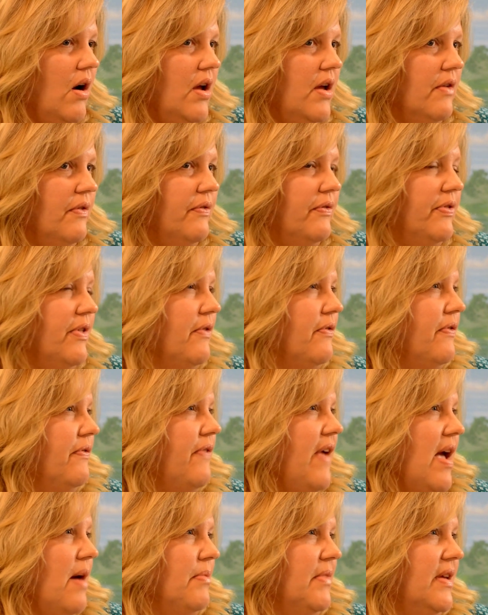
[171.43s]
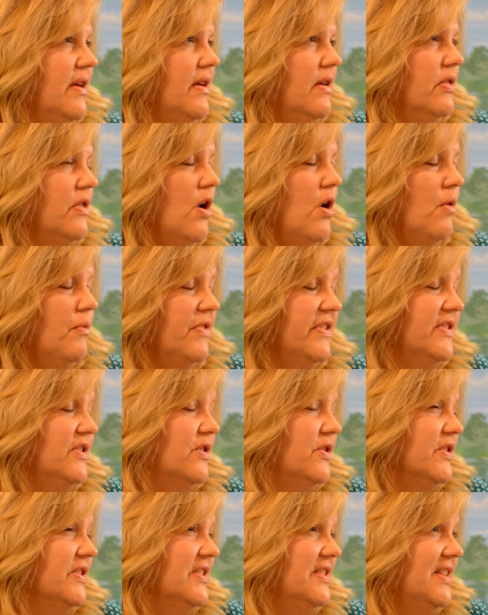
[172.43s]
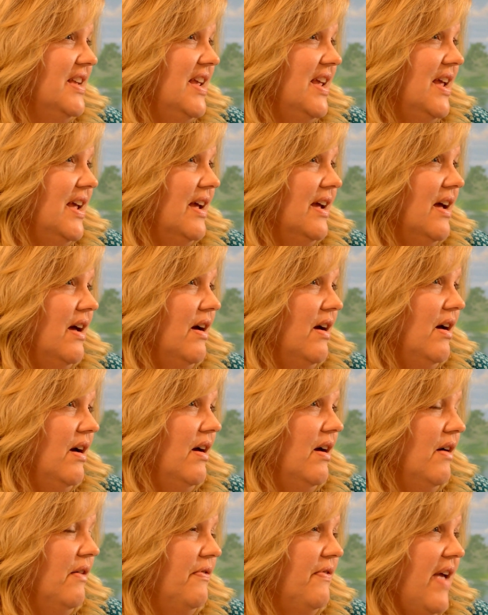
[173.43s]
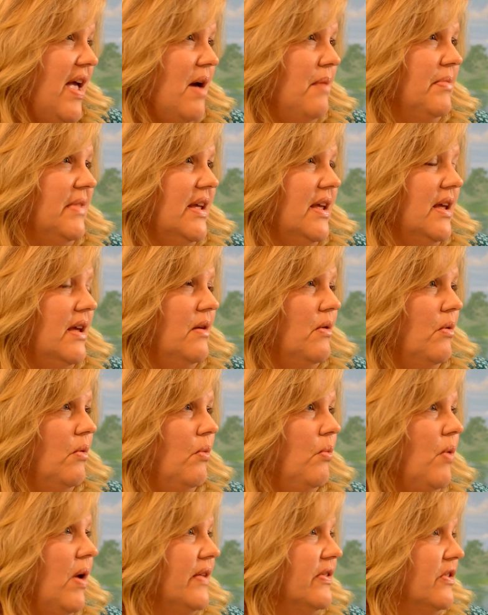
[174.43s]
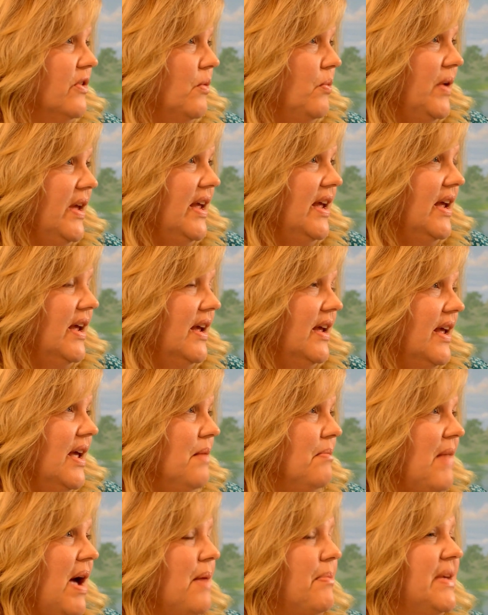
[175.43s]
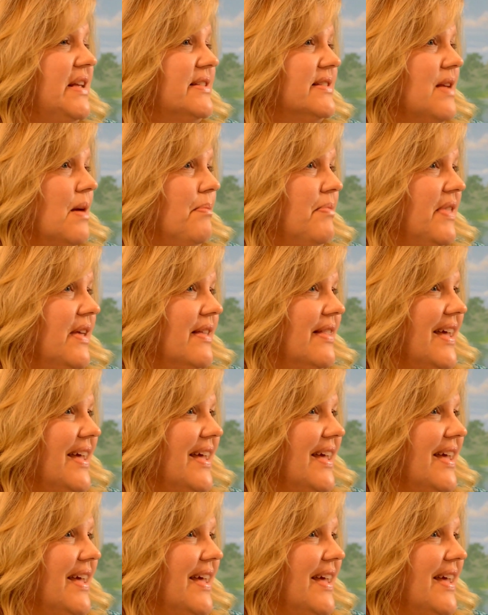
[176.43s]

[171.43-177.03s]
If the home visitor is seeing a family once a week, it might be something